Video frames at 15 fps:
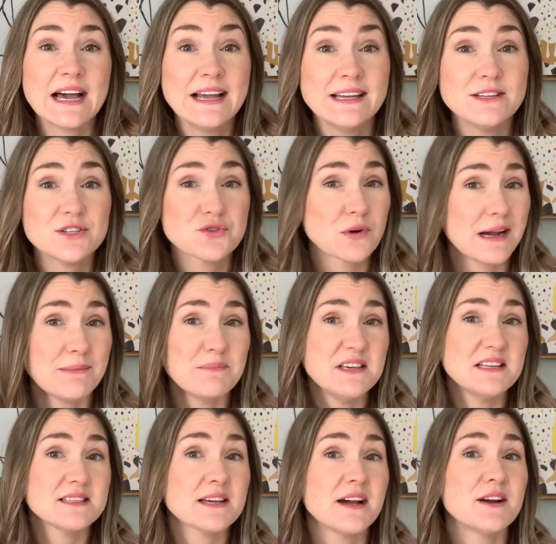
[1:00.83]
had to scrap the
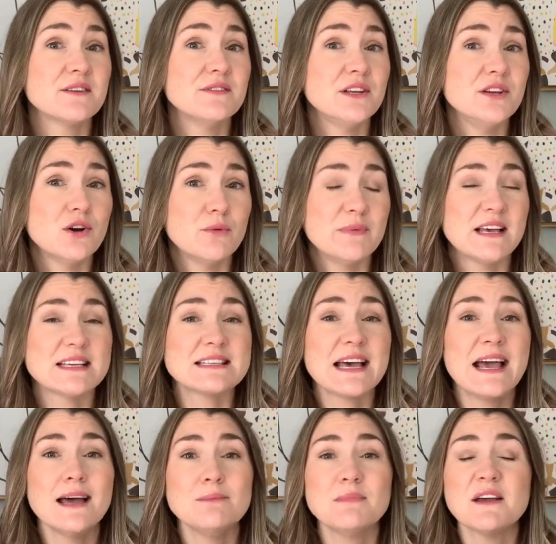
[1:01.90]
entire video because I
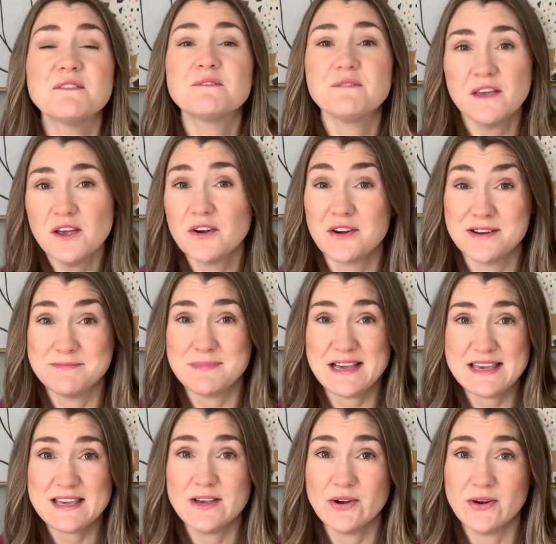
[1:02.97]
had my finger in
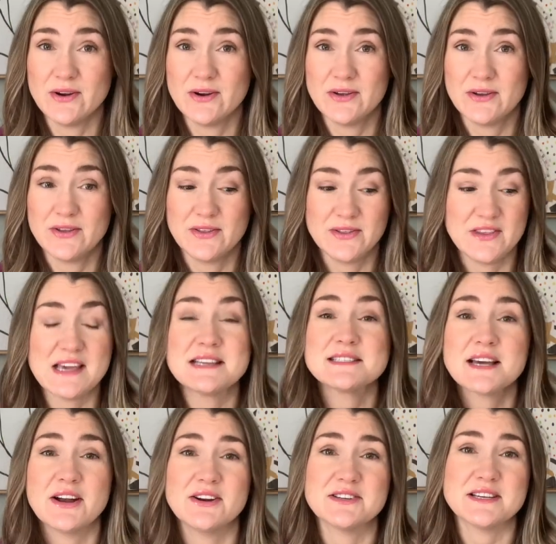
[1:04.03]
my ear the
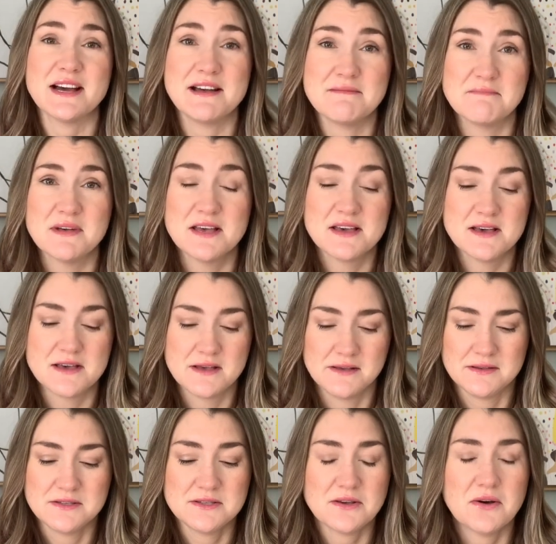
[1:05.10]
entire time.
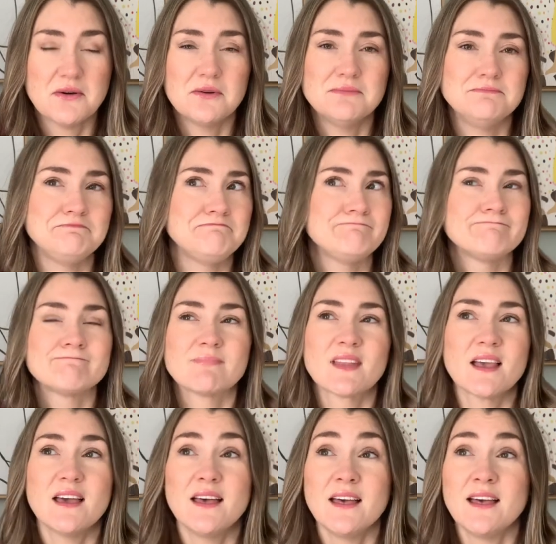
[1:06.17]
So
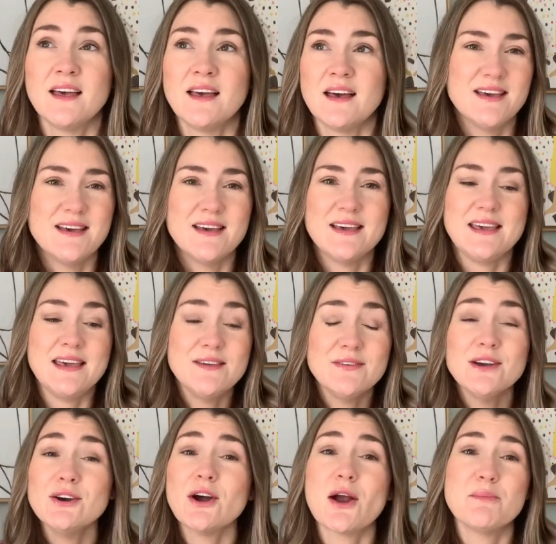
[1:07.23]

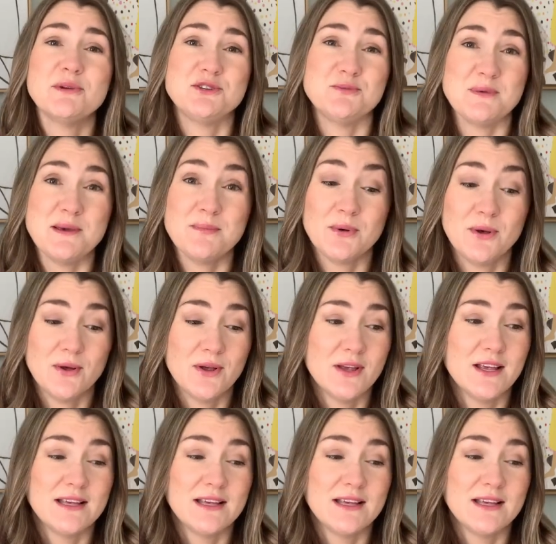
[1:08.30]
even garbage people